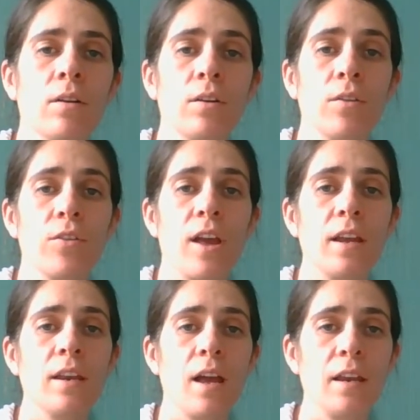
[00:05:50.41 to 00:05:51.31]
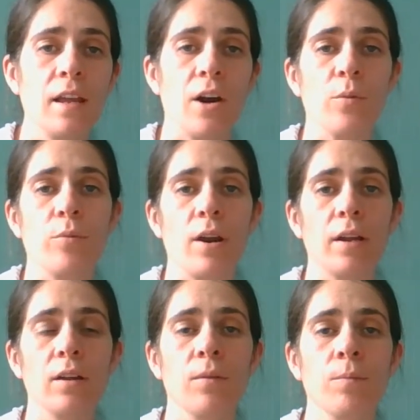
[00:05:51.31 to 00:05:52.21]
Contain any
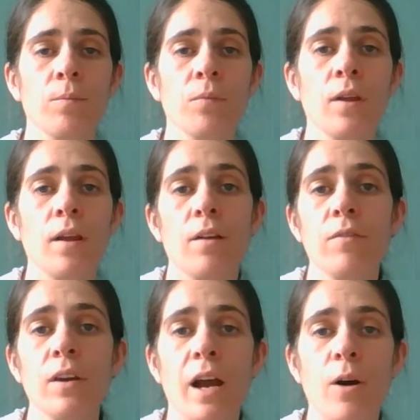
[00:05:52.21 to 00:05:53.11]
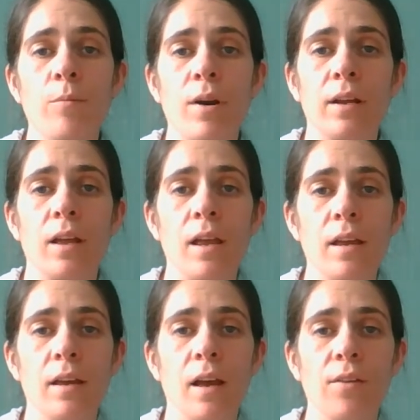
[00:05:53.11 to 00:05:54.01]
outbreak. If an outbreak at
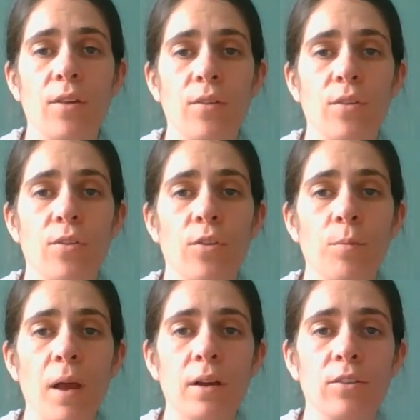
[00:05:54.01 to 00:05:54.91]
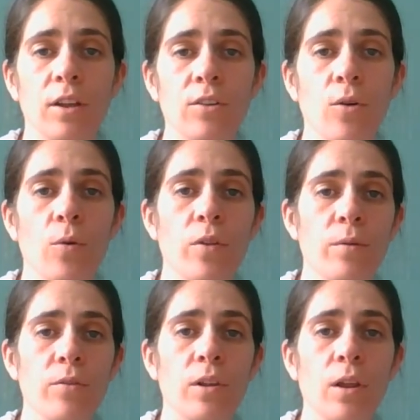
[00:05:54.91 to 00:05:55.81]
EKSS is suspected or there
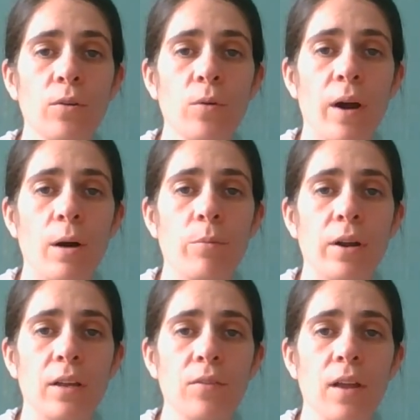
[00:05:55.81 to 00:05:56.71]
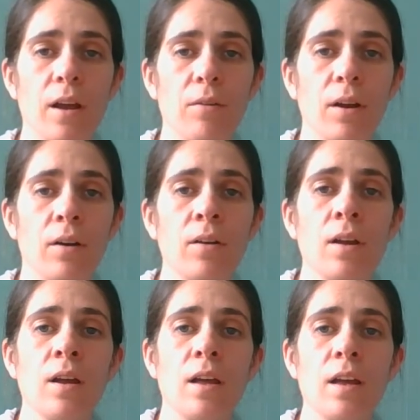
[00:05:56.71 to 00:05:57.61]
is a local outbreak in the area,
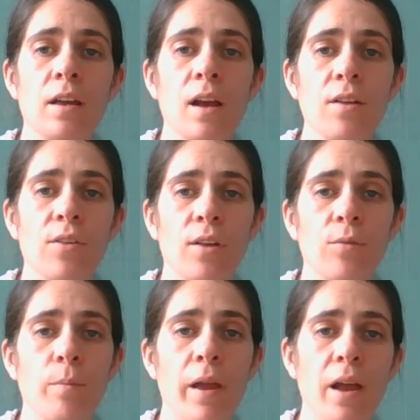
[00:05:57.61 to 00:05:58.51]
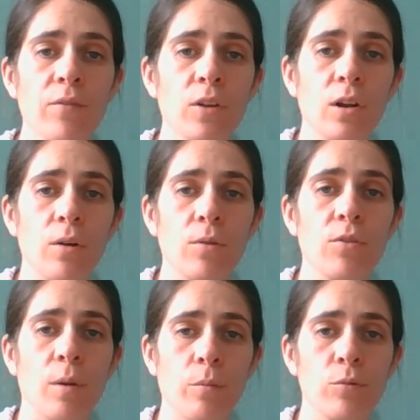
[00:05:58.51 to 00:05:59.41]
EKSS may have to close
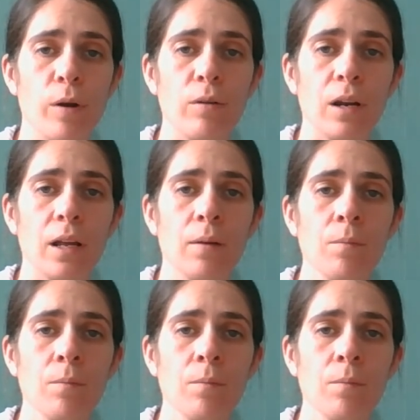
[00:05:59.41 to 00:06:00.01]
temporarily.